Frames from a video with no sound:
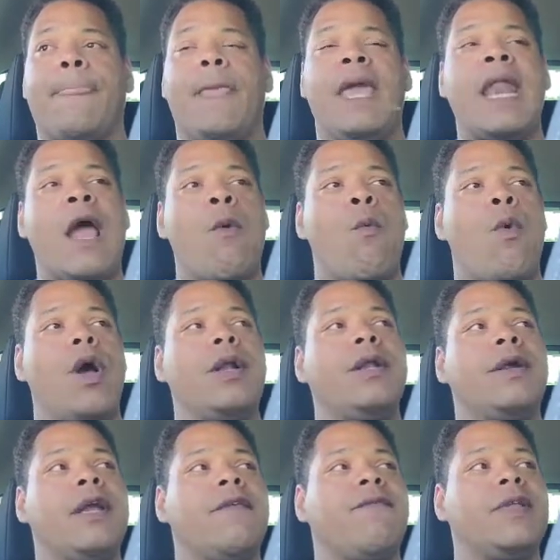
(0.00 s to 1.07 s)
And I
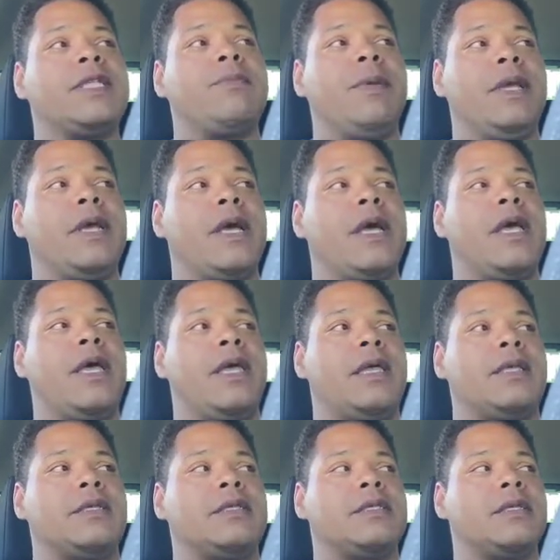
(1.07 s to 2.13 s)
wonder if it's
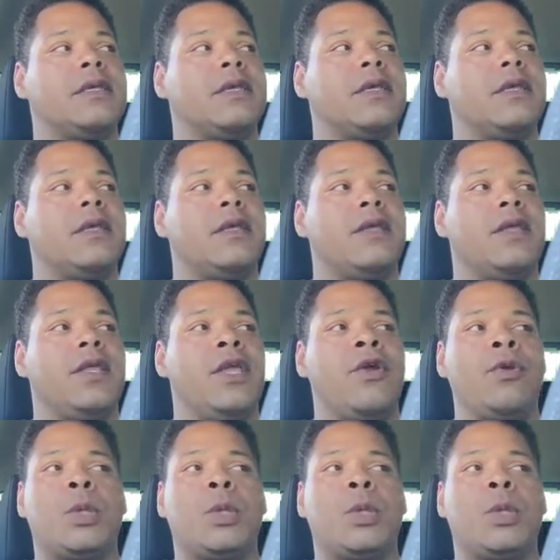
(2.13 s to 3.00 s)
because you're